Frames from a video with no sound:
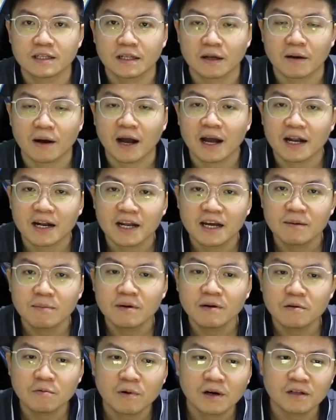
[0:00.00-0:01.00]
I
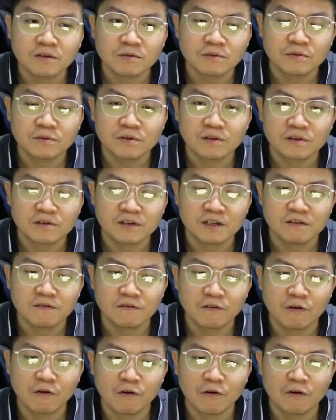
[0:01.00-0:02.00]
label 1, 2, 3,
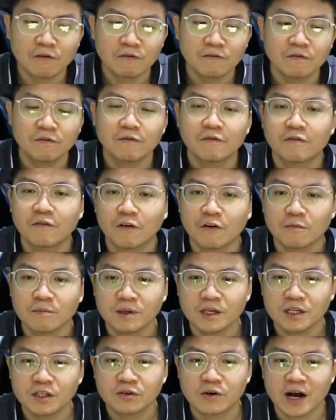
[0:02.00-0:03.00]
4 for
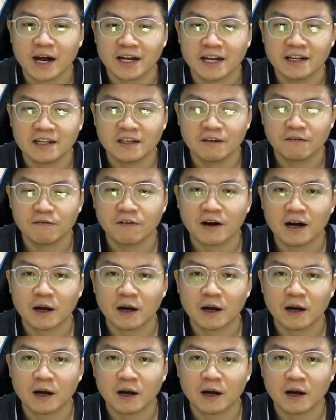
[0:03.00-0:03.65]
me to identify